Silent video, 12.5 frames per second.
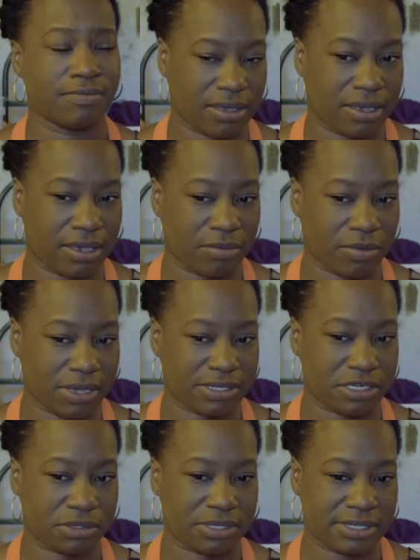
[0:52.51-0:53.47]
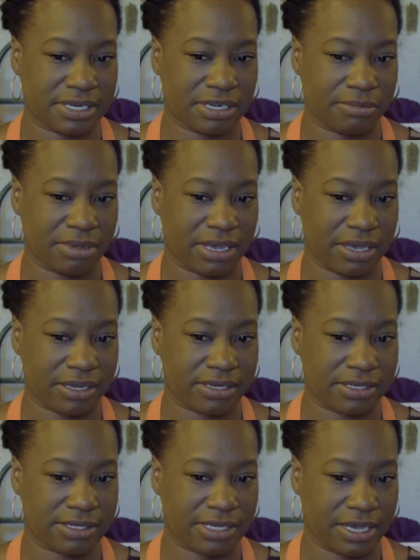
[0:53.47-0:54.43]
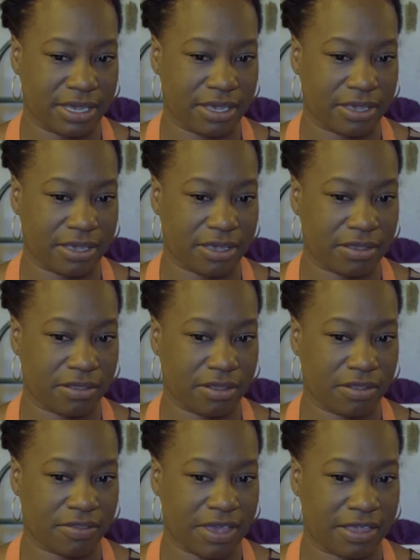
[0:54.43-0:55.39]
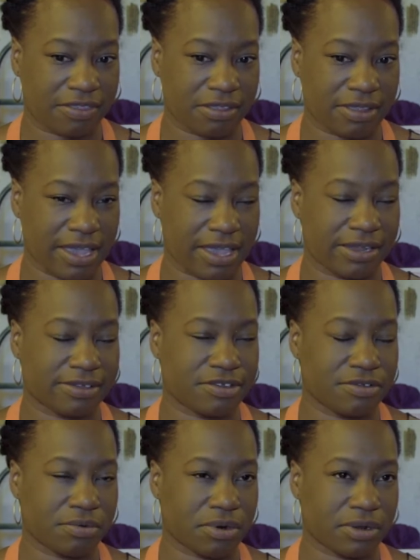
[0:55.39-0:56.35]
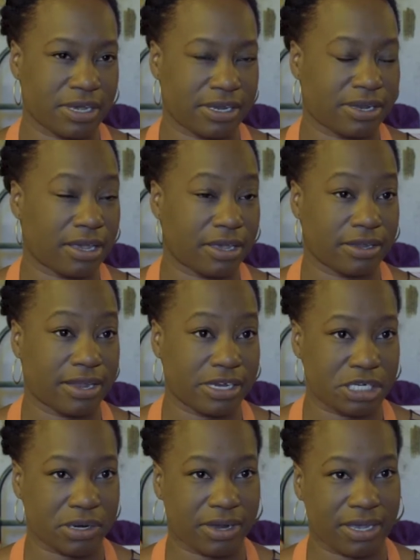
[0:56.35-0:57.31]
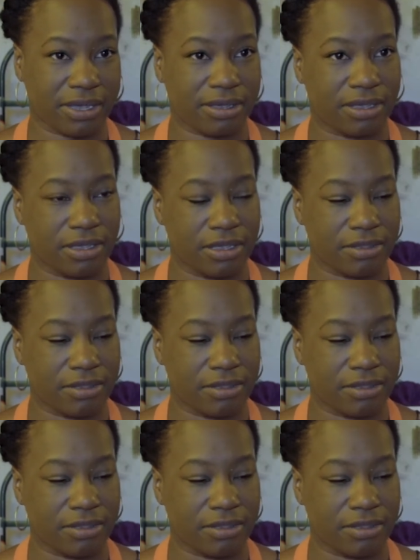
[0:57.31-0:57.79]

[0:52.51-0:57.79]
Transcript: it was interesting to me to see that the land in Nigeria